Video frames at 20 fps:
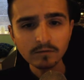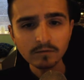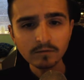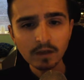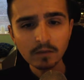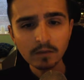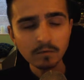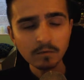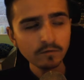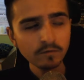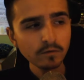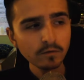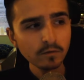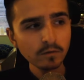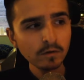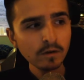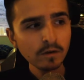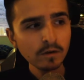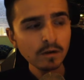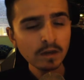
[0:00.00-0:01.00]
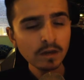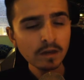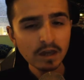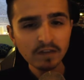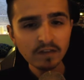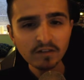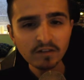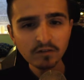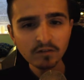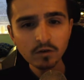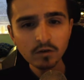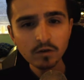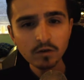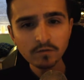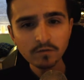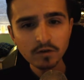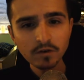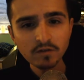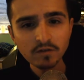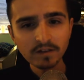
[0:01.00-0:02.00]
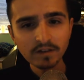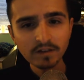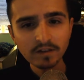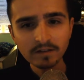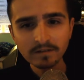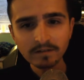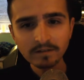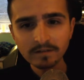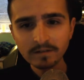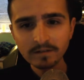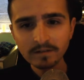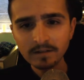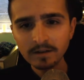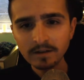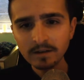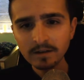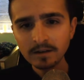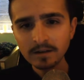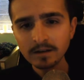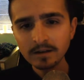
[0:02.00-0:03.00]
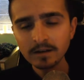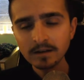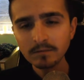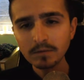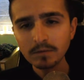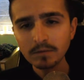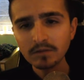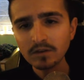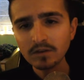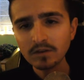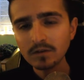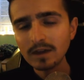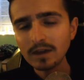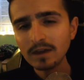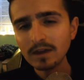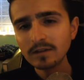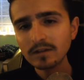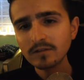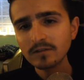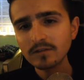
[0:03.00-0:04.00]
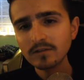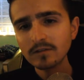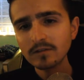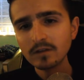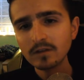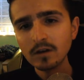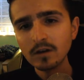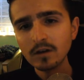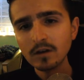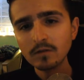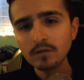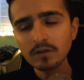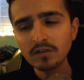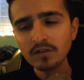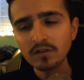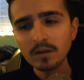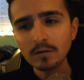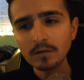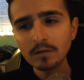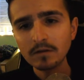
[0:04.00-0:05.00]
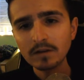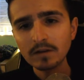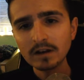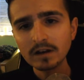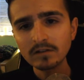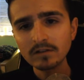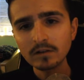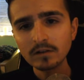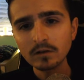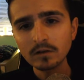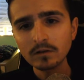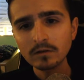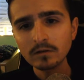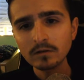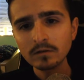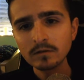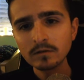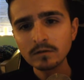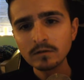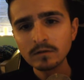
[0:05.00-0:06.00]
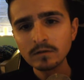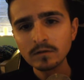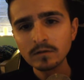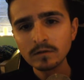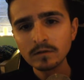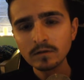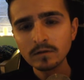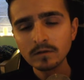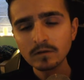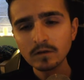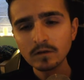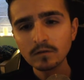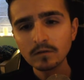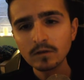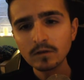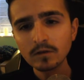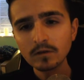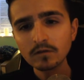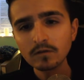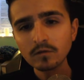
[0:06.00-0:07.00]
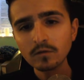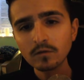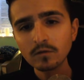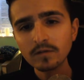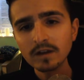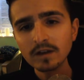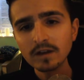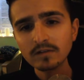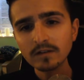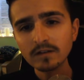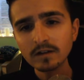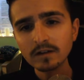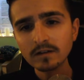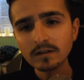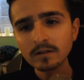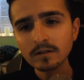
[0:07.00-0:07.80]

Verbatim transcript: done it before. It's just too confusing. But so that, over the summer, I realised a lot of those sort of things. Like,